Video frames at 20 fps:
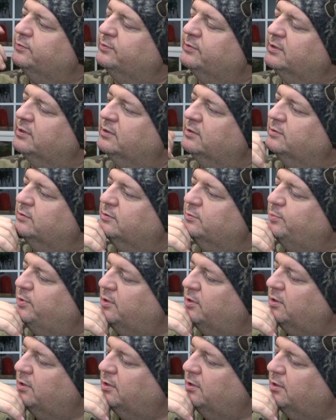you want to go to the
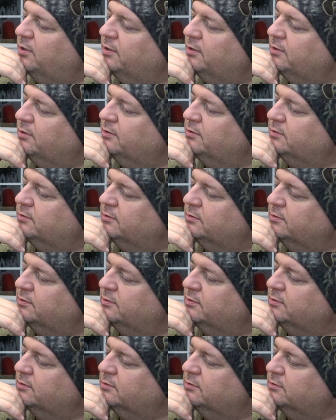park
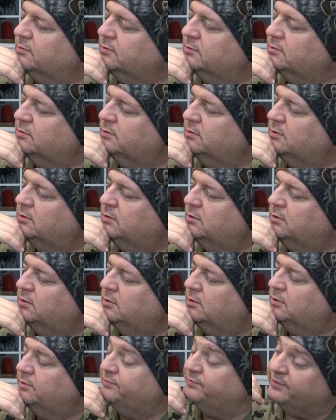or
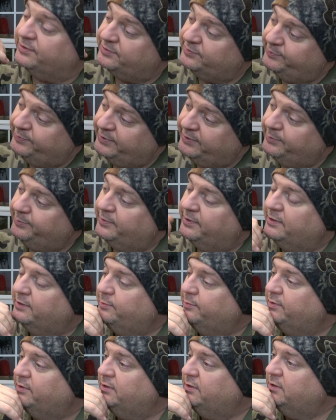frisbee
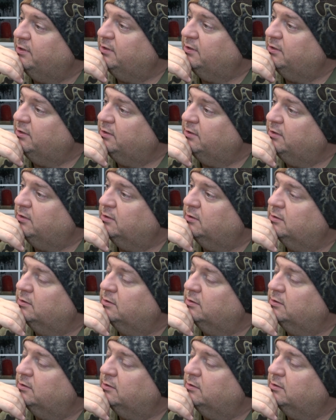maybe?